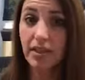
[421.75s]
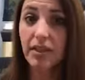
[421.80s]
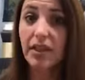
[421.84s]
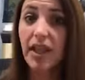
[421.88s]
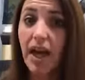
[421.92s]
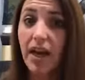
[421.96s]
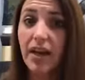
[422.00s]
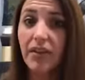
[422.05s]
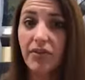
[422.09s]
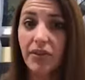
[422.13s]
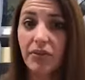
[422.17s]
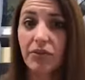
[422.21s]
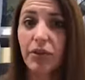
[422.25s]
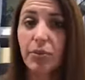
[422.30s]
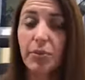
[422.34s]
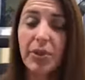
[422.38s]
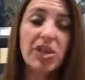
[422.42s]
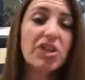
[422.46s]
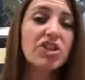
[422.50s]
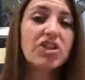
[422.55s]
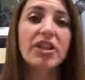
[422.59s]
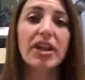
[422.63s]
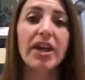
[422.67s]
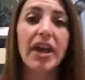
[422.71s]
lot of
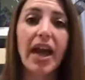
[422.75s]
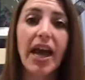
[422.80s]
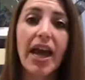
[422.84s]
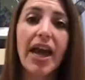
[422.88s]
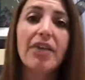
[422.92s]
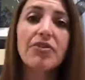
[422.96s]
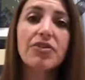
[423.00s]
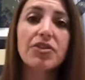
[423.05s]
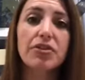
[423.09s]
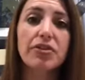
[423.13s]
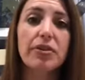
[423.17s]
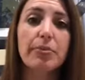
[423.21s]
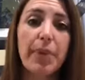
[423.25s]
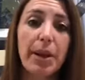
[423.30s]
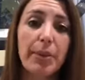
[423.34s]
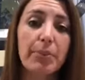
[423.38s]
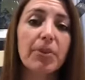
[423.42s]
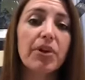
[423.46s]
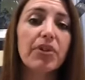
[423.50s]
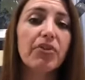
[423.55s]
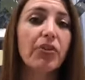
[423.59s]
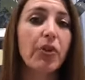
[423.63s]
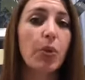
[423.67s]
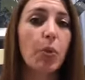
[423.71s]
information that I have to
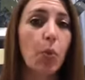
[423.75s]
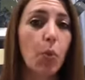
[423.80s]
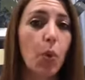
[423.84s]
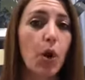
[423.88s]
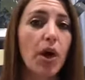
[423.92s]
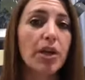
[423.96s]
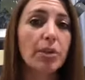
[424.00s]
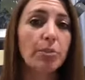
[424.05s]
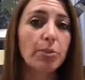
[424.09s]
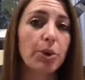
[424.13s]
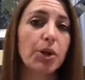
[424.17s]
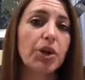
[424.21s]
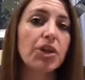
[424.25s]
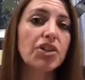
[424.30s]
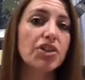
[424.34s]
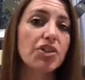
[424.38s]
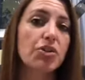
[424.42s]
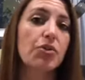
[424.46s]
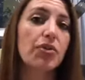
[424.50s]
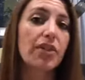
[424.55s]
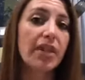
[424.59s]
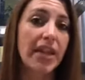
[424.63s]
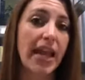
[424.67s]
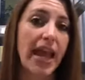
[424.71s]
remember from one book
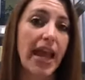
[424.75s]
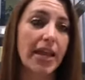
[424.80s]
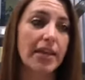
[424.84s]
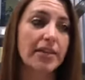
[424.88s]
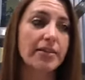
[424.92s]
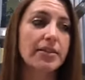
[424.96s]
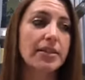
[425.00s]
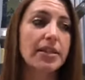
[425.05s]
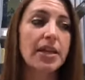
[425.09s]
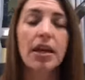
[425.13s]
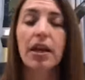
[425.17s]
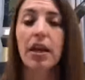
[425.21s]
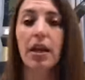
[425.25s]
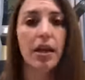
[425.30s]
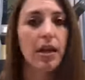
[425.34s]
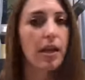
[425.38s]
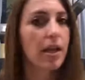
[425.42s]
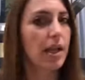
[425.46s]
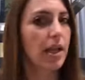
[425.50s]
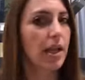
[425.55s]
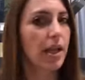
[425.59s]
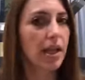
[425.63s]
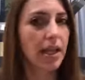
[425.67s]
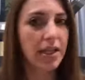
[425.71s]
to the next.
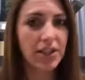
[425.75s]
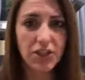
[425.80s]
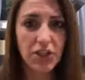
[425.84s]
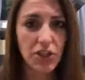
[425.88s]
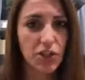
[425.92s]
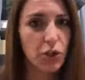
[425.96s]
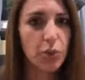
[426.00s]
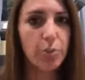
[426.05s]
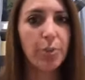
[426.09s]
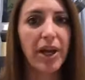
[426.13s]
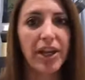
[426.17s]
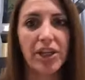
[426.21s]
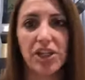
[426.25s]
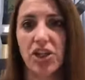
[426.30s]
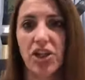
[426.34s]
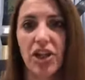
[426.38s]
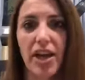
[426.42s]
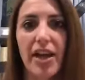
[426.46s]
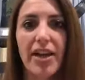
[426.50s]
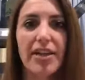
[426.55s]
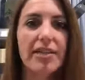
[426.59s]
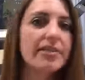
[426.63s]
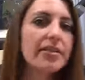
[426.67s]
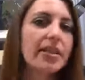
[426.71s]
It's too much,
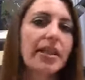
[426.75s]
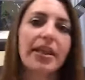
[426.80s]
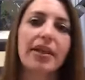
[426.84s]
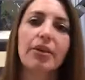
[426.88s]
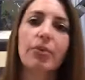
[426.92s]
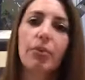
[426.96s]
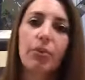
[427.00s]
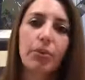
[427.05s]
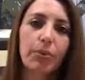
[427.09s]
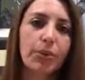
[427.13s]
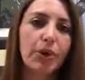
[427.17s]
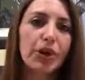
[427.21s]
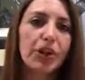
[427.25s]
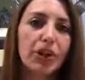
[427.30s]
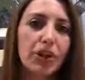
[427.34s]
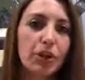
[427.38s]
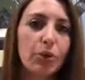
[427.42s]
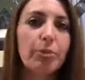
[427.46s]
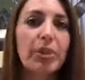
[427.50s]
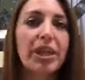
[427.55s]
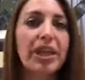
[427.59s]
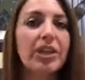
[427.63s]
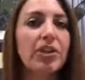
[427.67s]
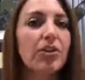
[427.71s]
guys. Like, we're
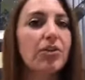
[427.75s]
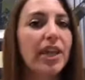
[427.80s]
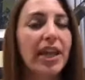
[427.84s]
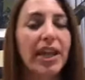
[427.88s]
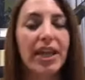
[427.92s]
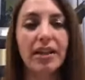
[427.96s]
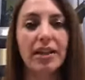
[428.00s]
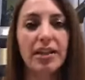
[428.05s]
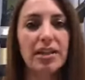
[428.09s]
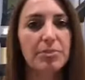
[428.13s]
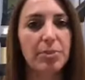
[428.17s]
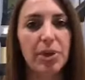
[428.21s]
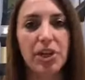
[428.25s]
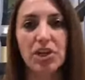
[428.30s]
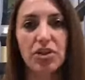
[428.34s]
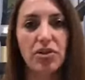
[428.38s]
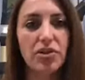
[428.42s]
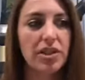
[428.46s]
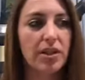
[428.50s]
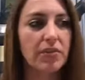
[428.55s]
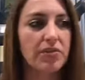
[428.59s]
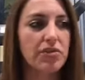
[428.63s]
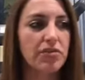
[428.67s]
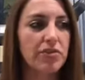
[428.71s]
human. You can't expect
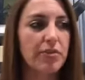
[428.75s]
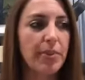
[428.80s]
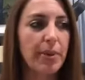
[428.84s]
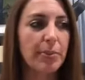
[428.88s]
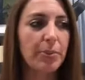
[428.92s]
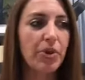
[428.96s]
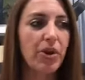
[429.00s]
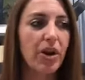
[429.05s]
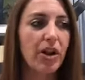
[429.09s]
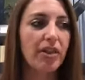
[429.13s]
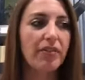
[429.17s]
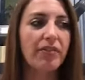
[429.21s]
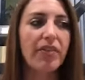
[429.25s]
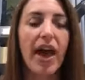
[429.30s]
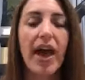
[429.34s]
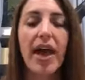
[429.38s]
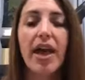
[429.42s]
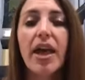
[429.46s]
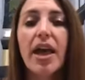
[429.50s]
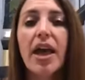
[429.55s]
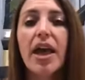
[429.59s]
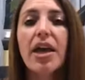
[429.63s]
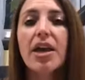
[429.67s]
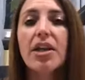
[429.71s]
yourself to remember all of that.
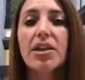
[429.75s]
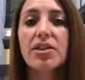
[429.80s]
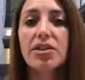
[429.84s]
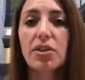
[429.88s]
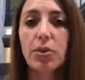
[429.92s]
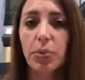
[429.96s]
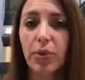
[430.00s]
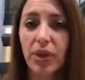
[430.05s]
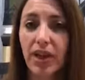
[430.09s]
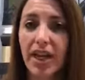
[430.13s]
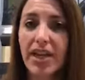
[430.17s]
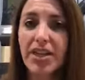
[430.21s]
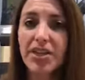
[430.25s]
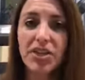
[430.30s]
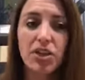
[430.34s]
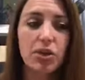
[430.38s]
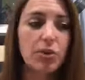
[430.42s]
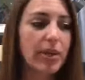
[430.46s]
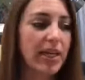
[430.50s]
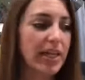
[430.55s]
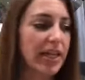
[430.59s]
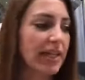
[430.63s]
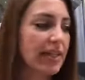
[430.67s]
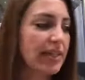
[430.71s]
So what I do
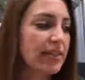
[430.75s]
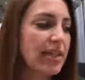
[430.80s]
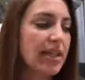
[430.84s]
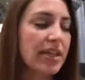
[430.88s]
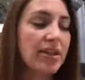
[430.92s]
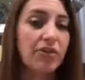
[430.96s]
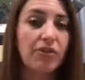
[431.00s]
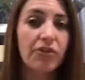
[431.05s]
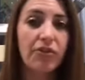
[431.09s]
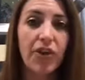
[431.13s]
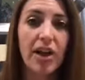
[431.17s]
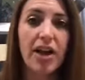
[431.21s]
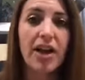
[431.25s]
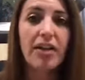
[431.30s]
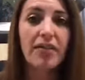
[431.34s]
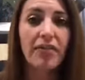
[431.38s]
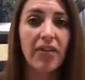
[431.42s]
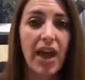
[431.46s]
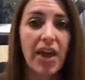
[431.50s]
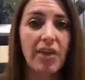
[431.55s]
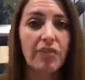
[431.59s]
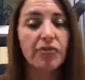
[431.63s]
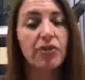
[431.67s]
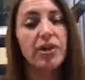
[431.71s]
is in the front of
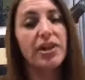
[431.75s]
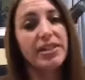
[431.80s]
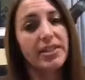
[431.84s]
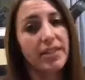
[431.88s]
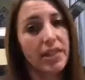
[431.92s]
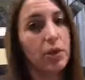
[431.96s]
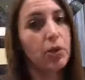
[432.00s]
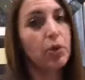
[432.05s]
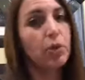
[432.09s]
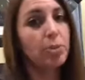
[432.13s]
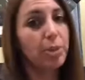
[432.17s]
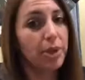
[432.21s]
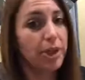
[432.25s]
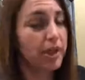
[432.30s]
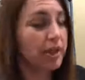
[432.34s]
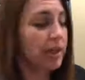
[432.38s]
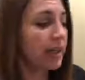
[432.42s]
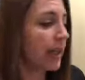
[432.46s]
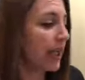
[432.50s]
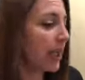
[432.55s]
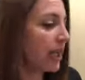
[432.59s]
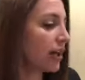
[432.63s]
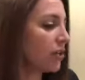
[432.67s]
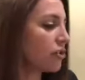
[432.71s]
every single book,
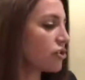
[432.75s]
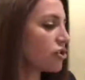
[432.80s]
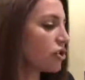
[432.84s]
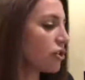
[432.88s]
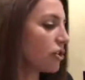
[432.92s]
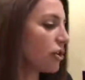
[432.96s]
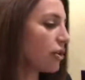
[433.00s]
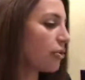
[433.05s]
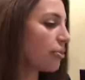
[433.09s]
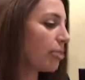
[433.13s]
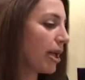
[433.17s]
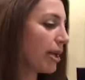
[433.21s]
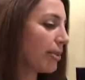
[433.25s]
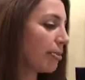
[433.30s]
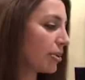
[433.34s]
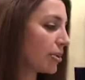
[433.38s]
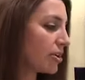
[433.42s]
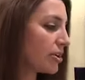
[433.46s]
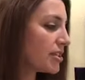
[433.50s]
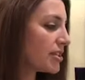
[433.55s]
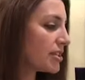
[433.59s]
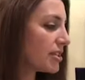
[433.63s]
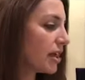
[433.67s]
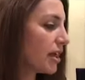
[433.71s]
and I'll show you
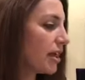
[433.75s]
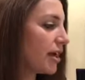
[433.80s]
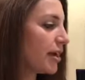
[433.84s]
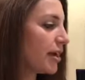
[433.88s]
Piper's,